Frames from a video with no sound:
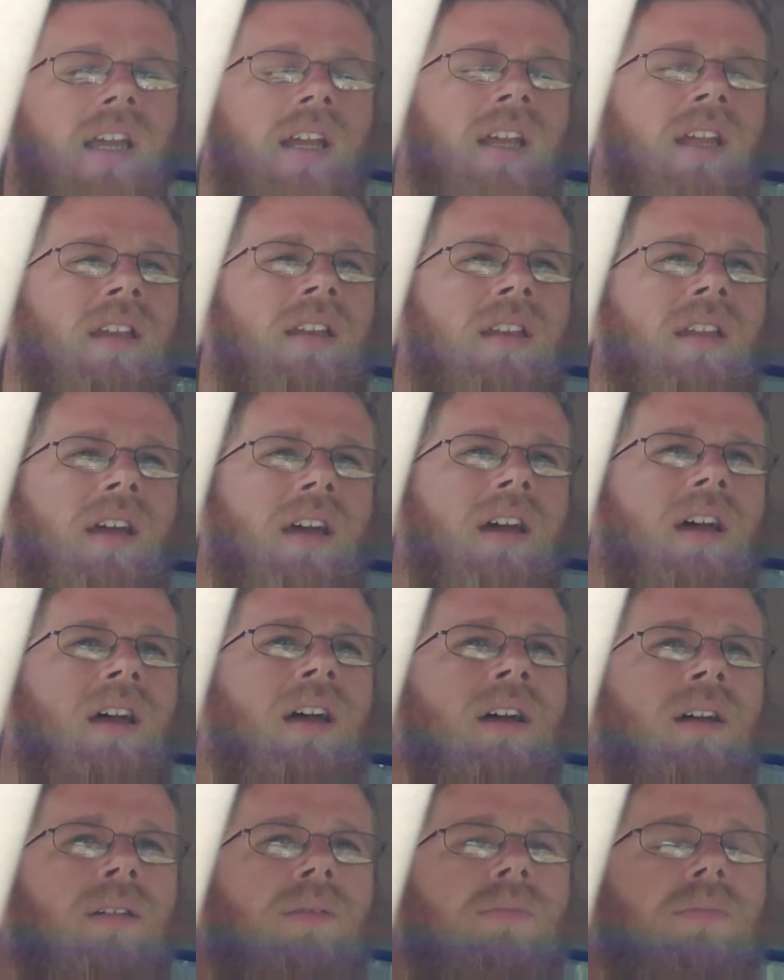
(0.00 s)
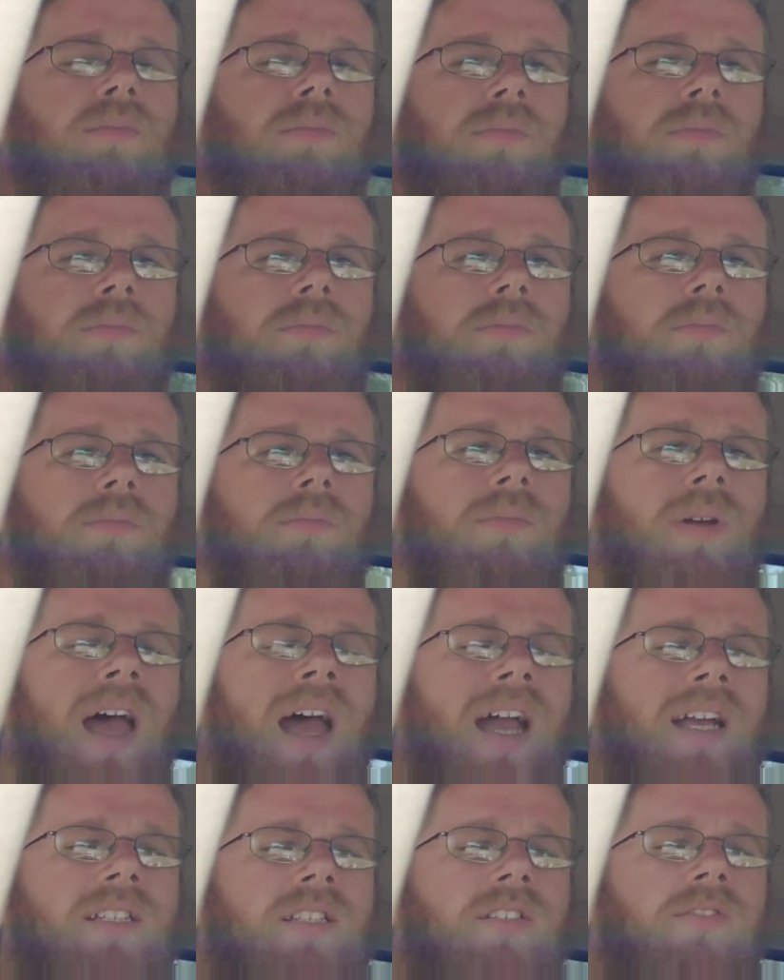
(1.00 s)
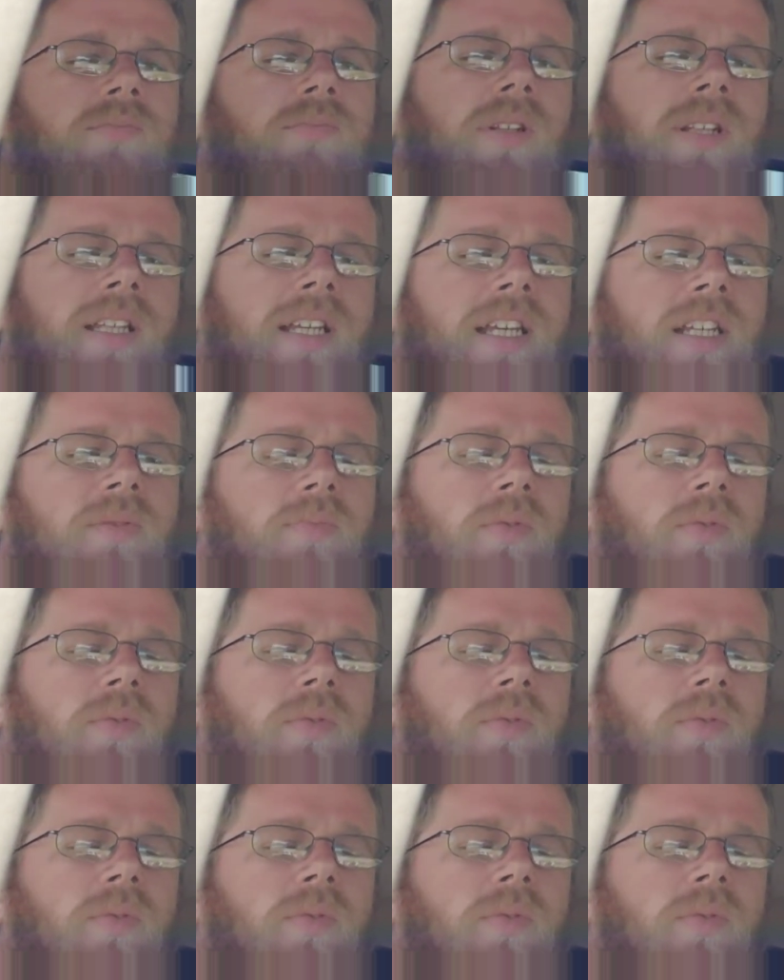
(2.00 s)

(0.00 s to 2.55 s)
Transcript: and uh, acts of police